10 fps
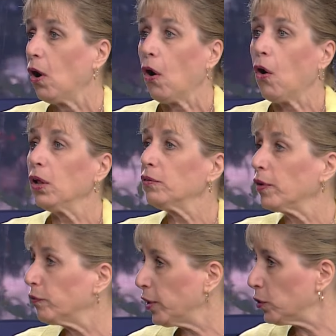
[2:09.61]
All of
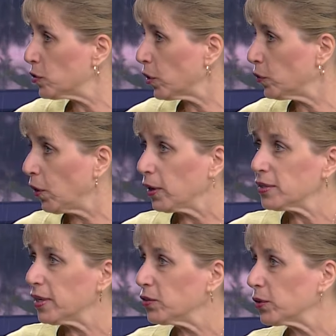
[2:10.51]
our vendors are
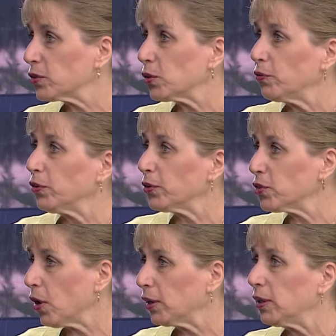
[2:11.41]
dog-centric, so if you're a
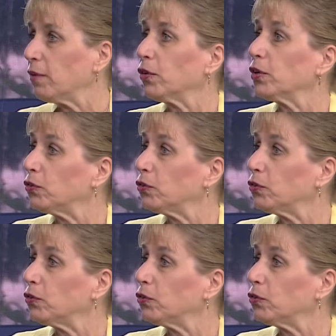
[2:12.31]
dog lover,